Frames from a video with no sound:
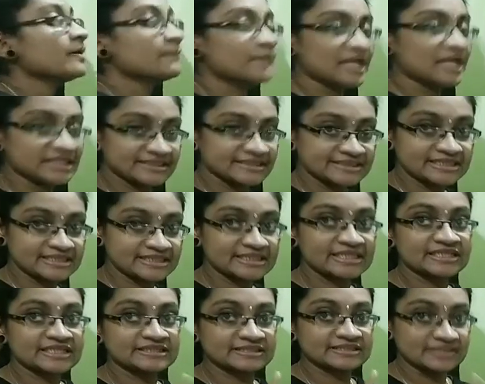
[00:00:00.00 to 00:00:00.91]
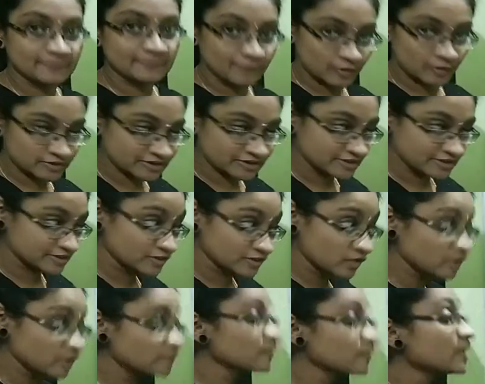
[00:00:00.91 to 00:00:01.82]
Melting is the process
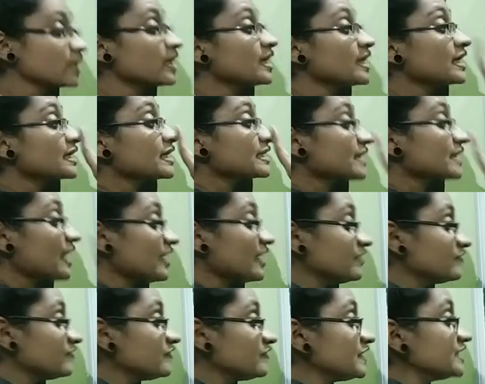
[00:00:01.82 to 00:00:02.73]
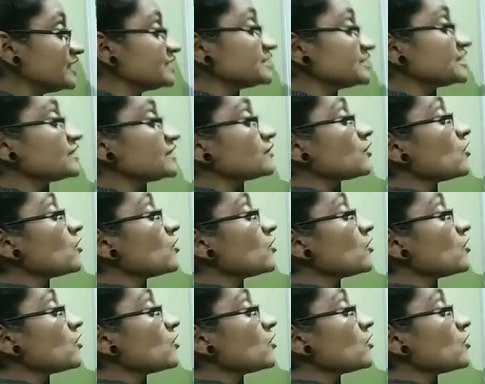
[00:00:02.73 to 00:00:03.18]
of conversion